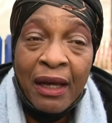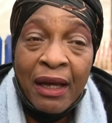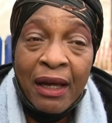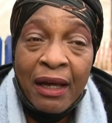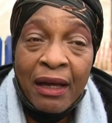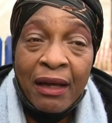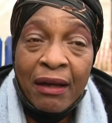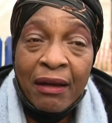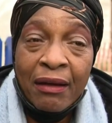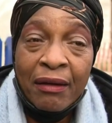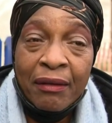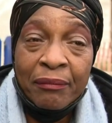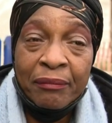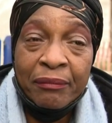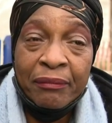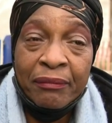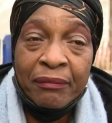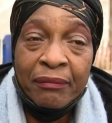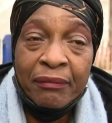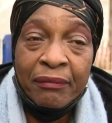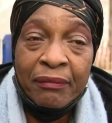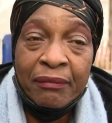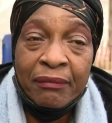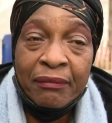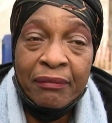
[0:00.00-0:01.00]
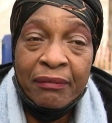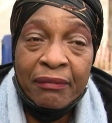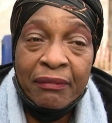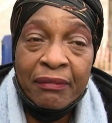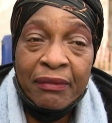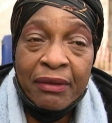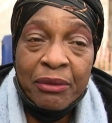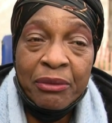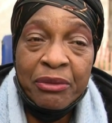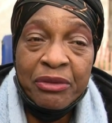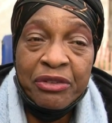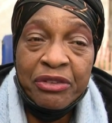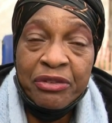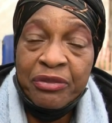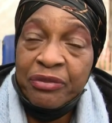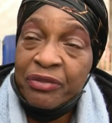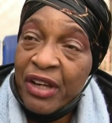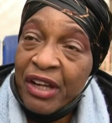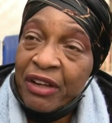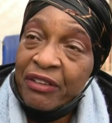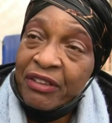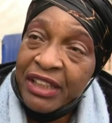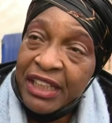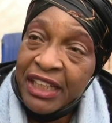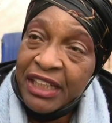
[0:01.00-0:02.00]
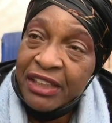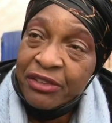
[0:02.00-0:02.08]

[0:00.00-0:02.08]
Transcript: Um, it was very